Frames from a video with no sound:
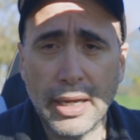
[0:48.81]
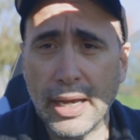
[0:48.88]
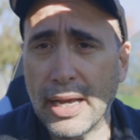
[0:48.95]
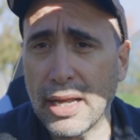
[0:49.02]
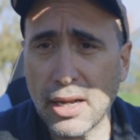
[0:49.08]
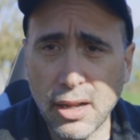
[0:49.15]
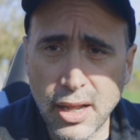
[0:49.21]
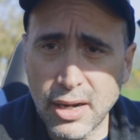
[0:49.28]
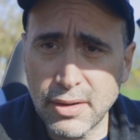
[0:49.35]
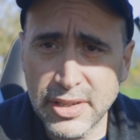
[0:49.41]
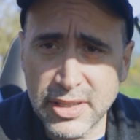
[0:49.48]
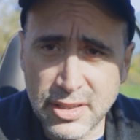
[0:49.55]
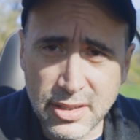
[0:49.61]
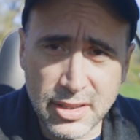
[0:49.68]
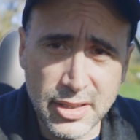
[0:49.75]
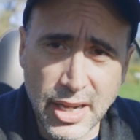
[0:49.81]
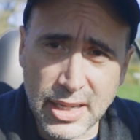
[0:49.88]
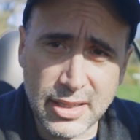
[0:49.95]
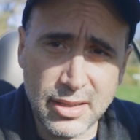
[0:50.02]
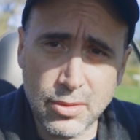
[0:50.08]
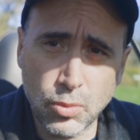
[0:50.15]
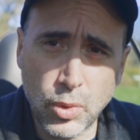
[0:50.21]
And a lot of it's
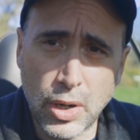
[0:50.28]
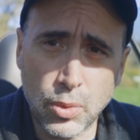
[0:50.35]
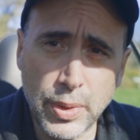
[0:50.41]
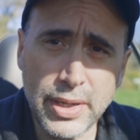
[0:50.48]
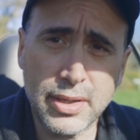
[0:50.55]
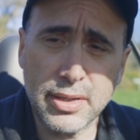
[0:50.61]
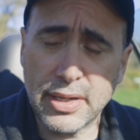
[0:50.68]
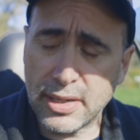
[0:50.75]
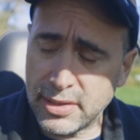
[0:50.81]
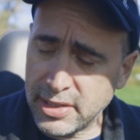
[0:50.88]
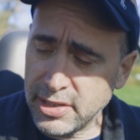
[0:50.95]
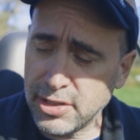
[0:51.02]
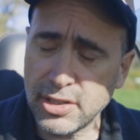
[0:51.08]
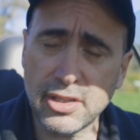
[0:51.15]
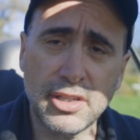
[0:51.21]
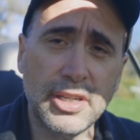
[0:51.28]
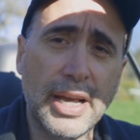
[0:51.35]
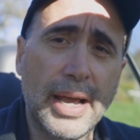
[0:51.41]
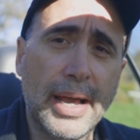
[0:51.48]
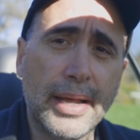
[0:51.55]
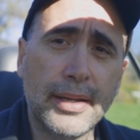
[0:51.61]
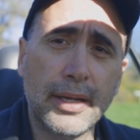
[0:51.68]
not well written, as he just
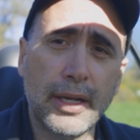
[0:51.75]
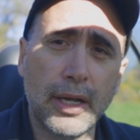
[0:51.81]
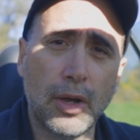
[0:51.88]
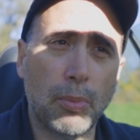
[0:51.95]
said,